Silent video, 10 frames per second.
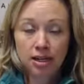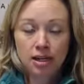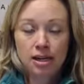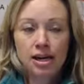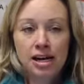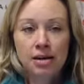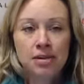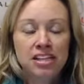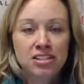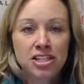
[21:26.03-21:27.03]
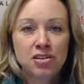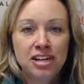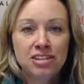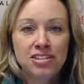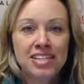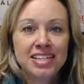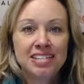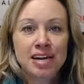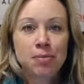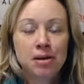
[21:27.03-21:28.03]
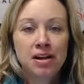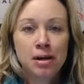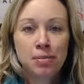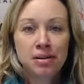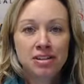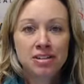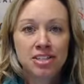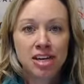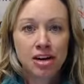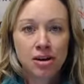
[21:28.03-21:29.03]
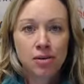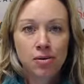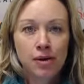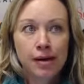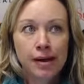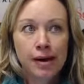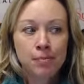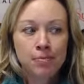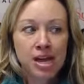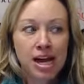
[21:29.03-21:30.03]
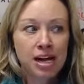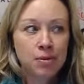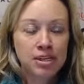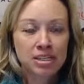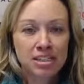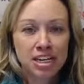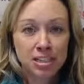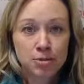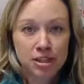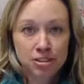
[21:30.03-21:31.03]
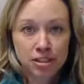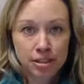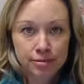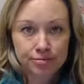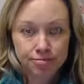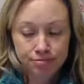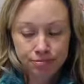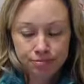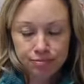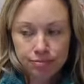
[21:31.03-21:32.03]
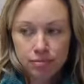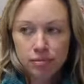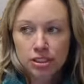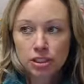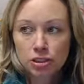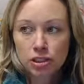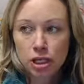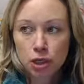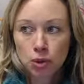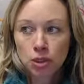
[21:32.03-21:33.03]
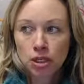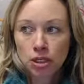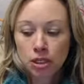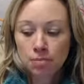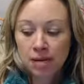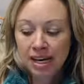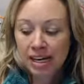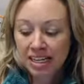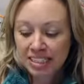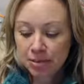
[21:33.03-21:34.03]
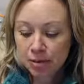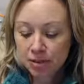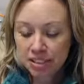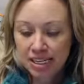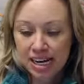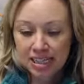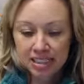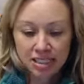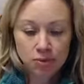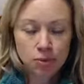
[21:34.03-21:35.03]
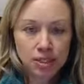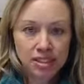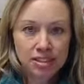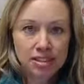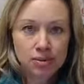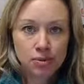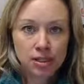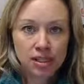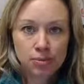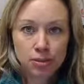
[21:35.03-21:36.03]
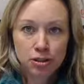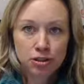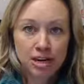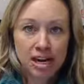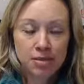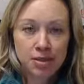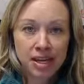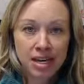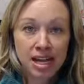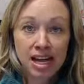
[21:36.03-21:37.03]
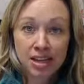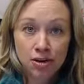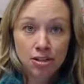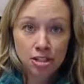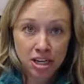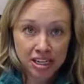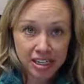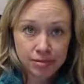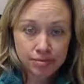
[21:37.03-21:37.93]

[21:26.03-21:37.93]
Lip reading: And so here's an example. A couple years ago, I wanted a dustbuster. So my Heidi personality would prescribe that I go to Target,